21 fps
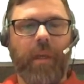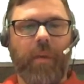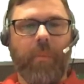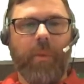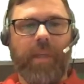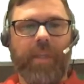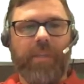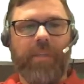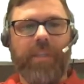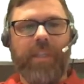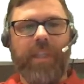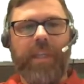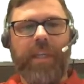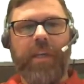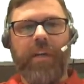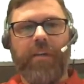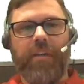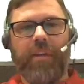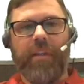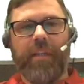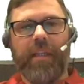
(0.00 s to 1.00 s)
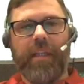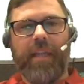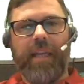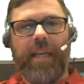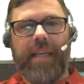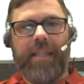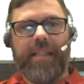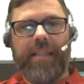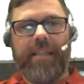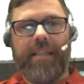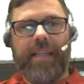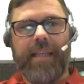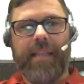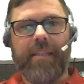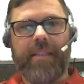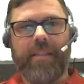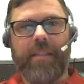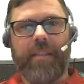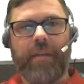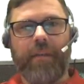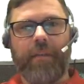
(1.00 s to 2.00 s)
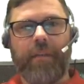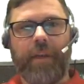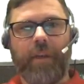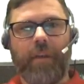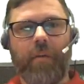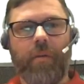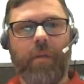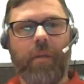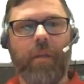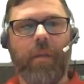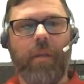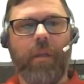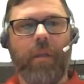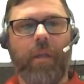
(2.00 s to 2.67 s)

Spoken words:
We can see here that the last test failed